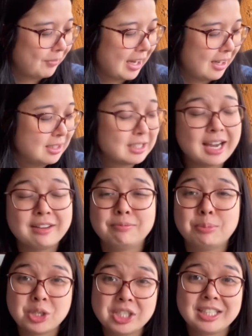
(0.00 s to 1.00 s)
Because I have
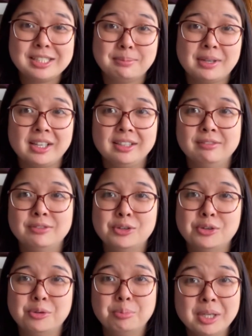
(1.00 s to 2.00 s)
projects in mind for
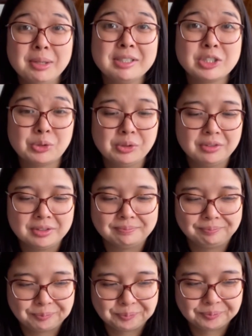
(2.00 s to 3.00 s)
pretty much all of them.
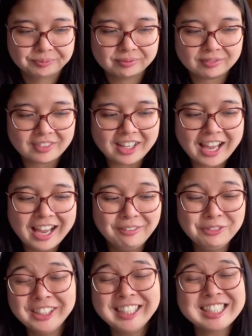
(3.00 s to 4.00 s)
I'm
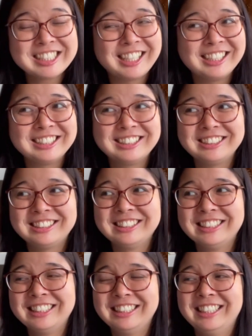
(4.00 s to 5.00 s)
really excited.
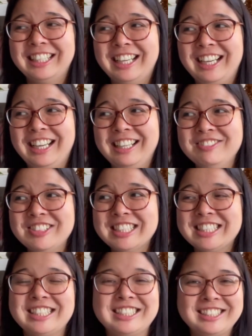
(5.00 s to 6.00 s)

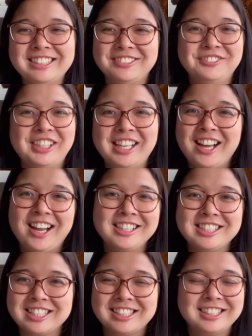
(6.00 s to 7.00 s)
My
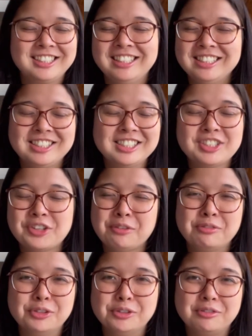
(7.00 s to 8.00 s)
heart is just so
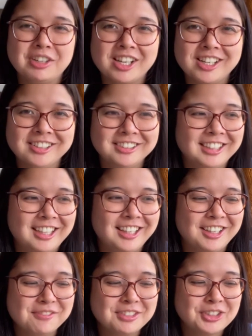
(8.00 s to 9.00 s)
full of yarn, and
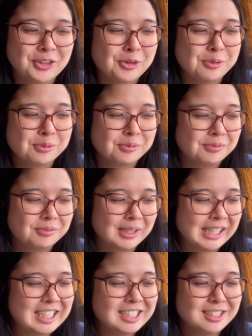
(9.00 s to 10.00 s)
I'm so
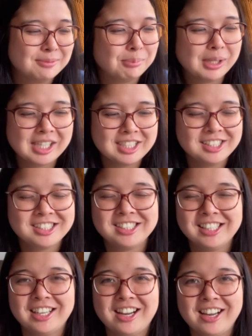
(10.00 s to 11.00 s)
pleased and blessed
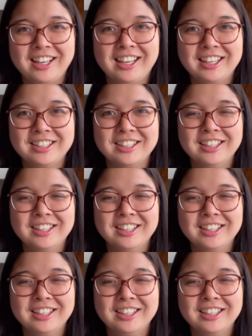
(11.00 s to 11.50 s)
that I can